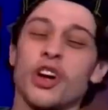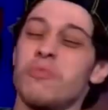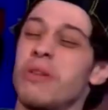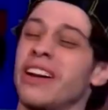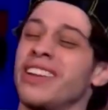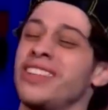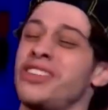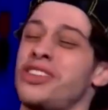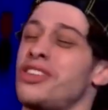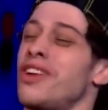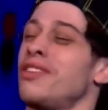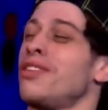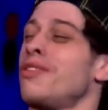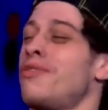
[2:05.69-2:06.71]
Joe Budden,
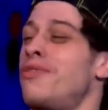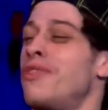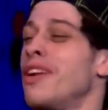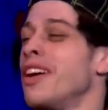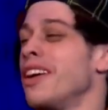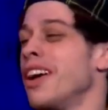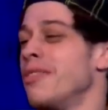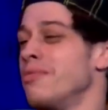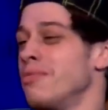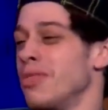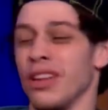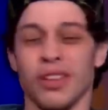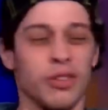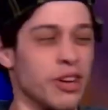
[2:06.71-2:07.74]
shut the fuck up,
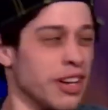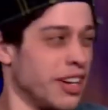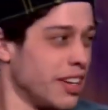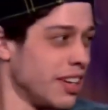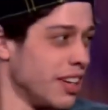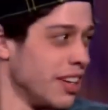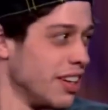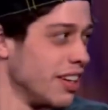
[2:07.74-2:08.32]
by the way.